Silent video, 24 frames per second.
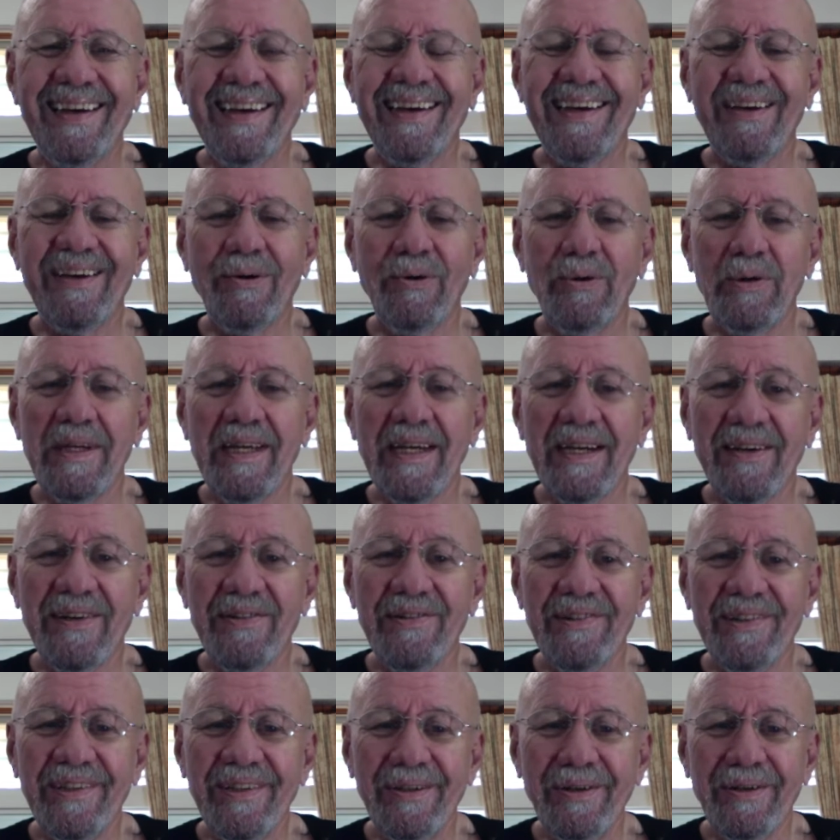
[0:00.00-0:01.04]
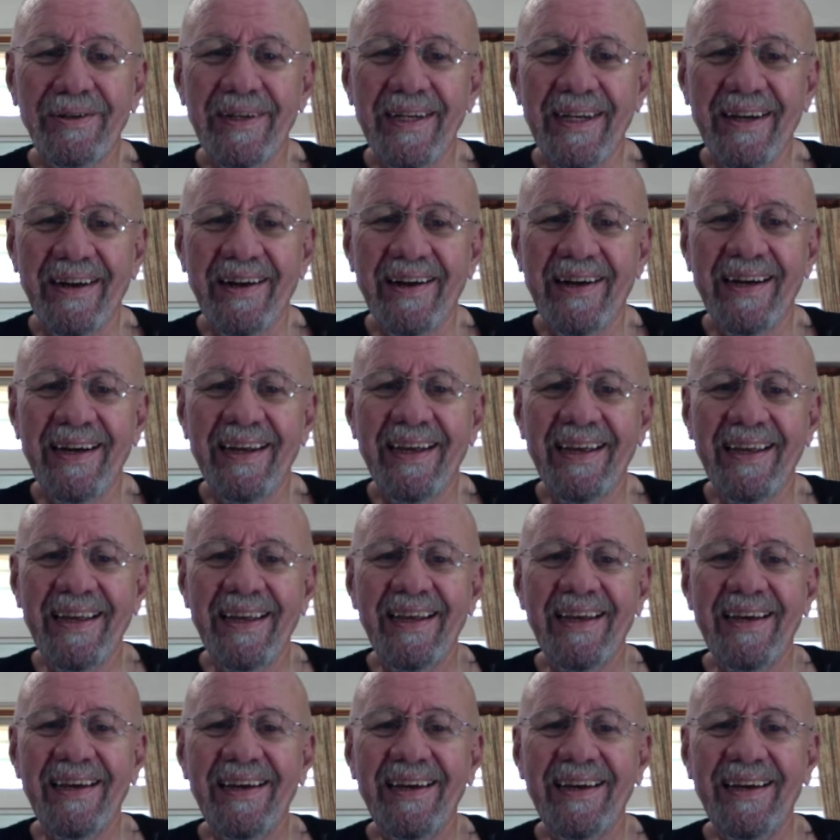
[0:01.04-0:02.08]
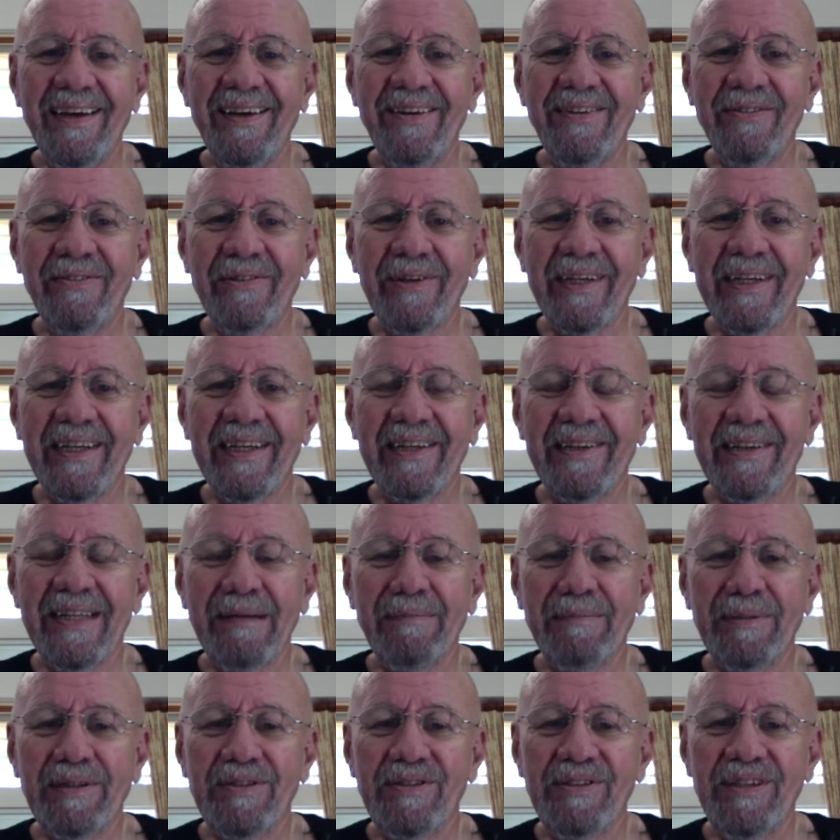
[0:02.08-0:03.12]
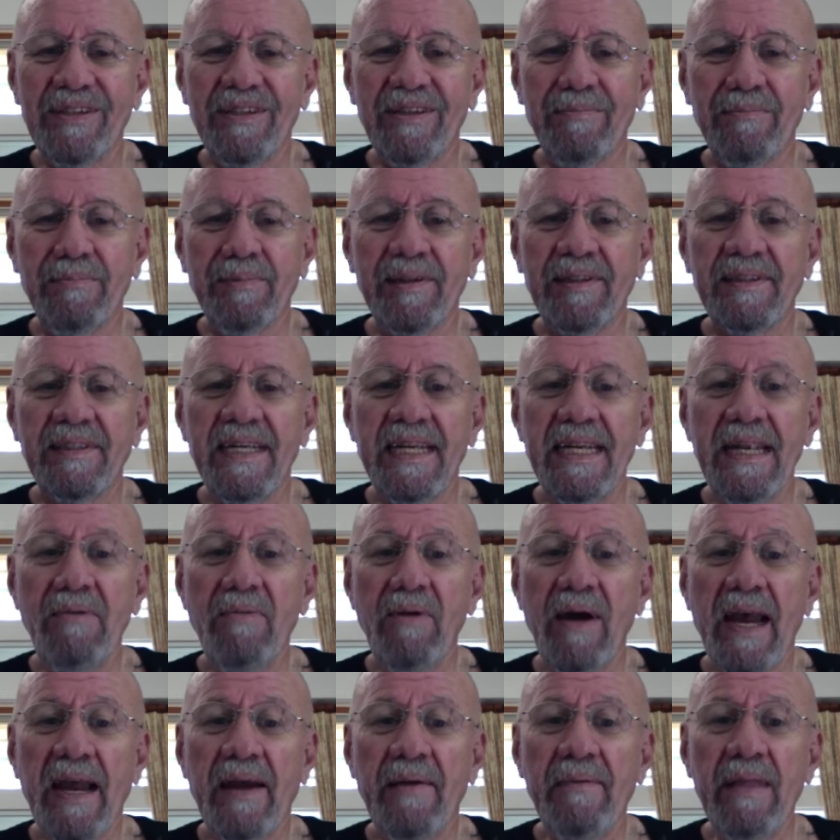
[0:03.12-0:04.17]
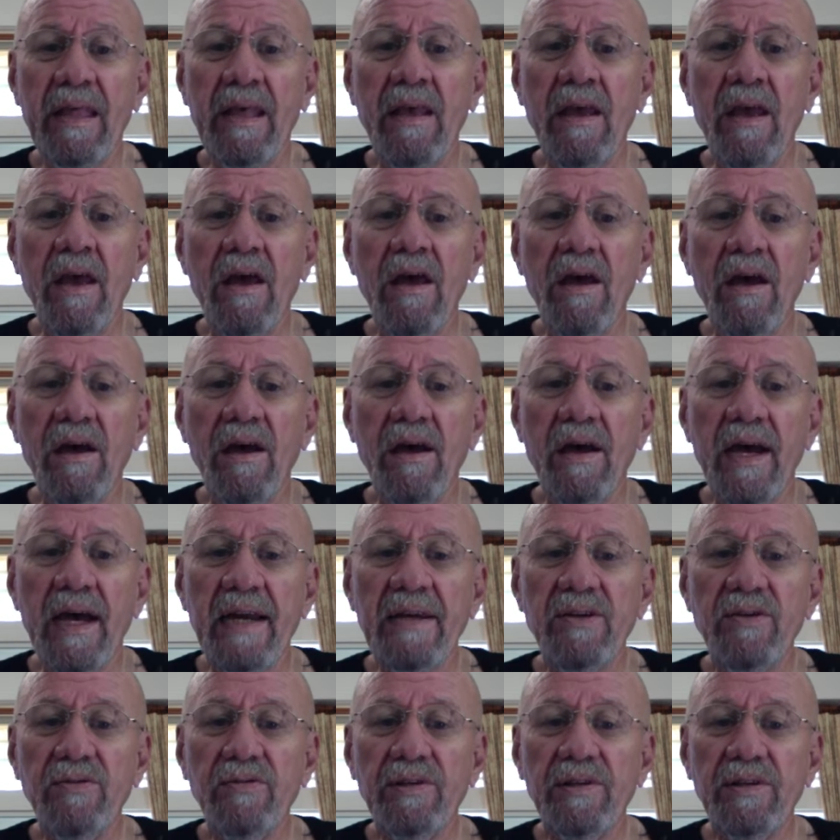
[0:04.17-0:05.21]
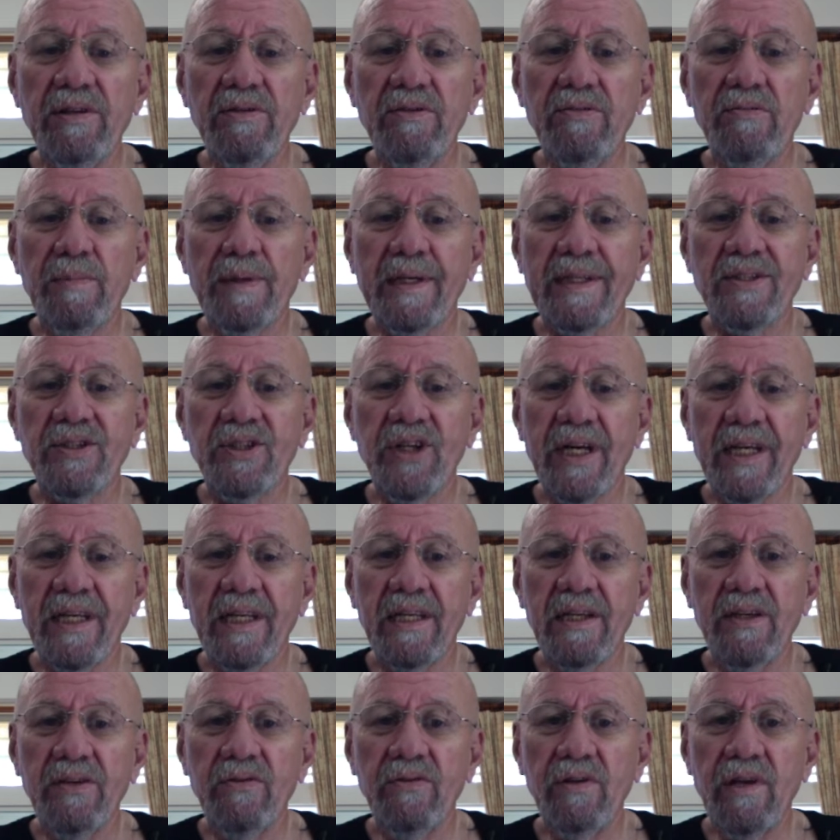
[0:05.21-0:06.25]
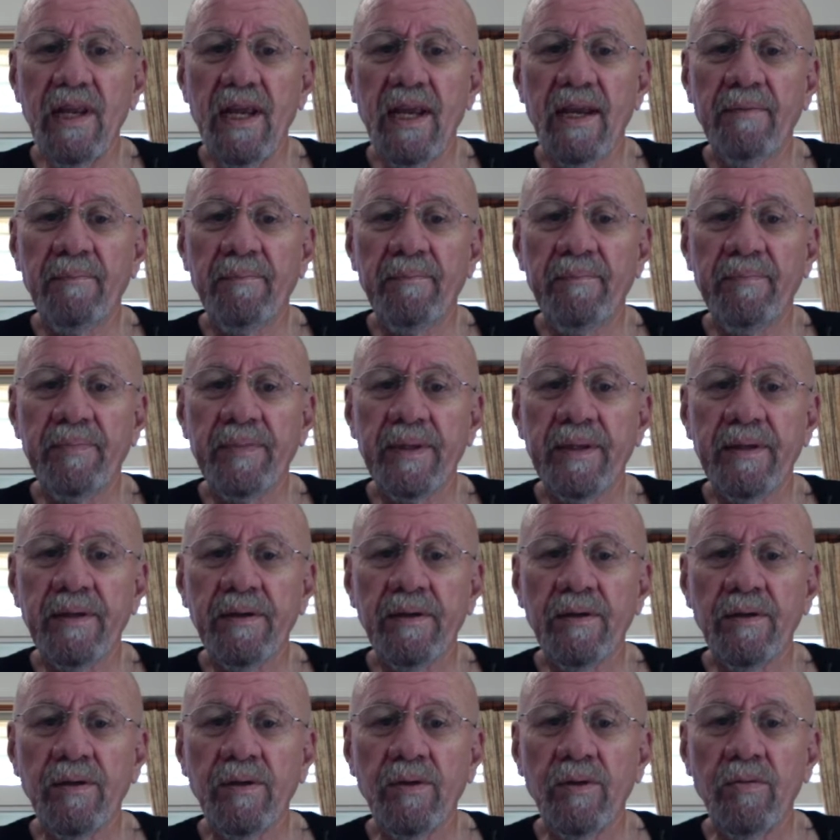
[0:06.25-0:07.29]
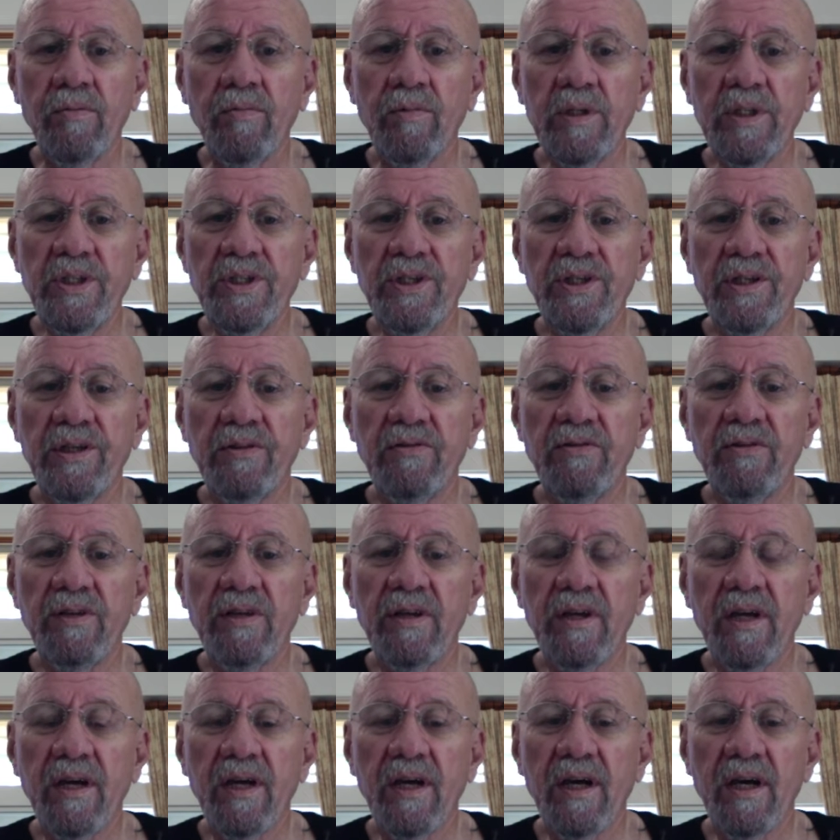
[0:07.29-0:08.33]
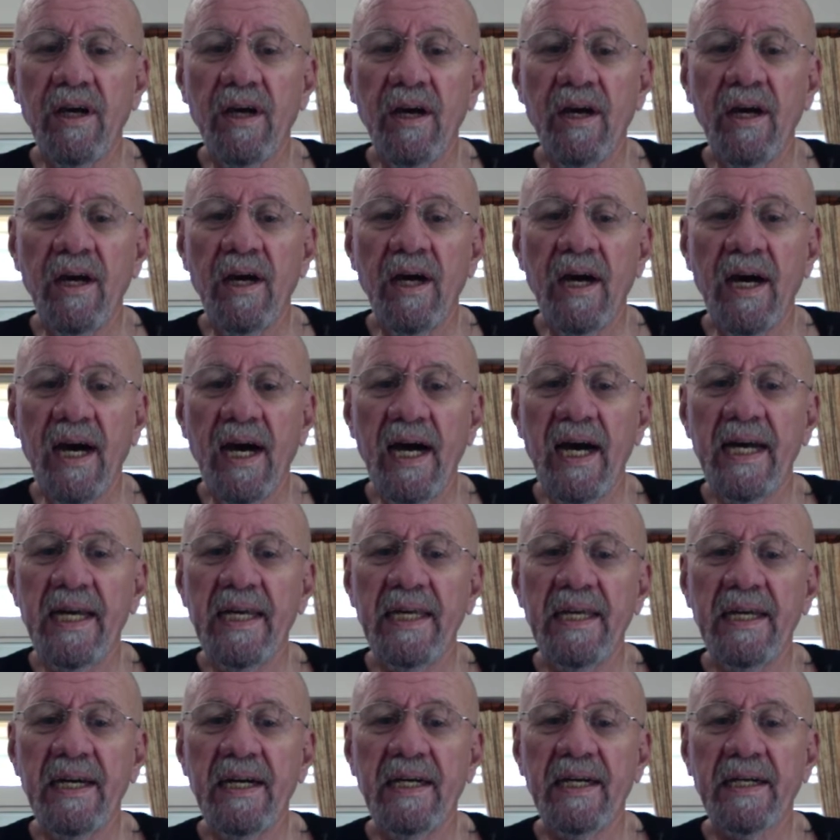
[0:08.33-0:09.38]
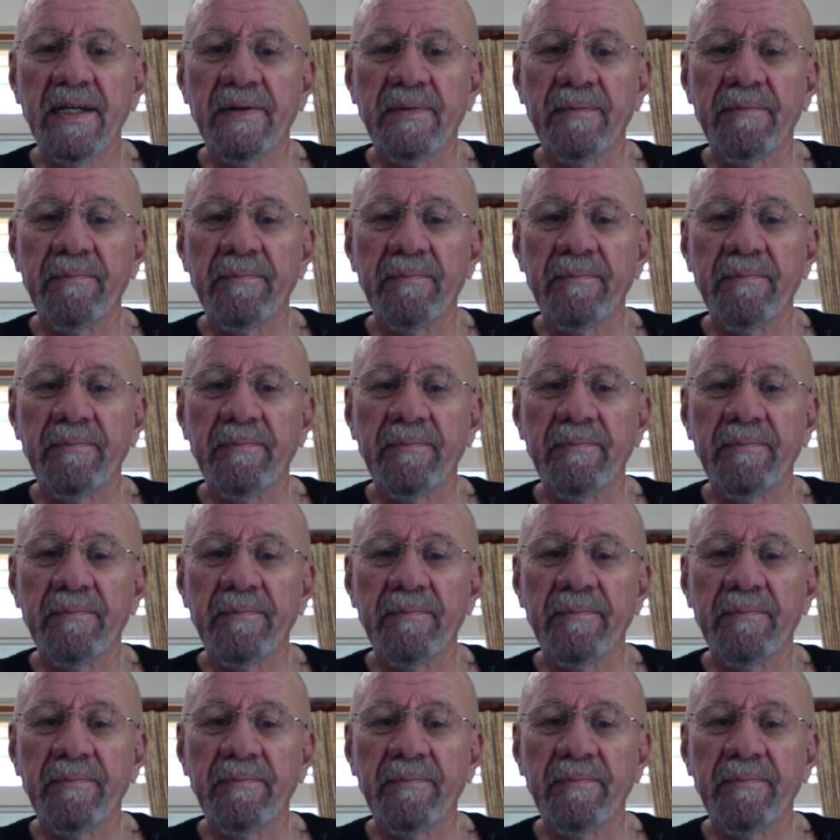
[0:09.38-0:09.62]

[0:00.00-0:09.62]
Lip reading: Who cares? You don't care, right? I don't really care that much either. But anyway, I usually use my Chinese name, which is Hai Yang.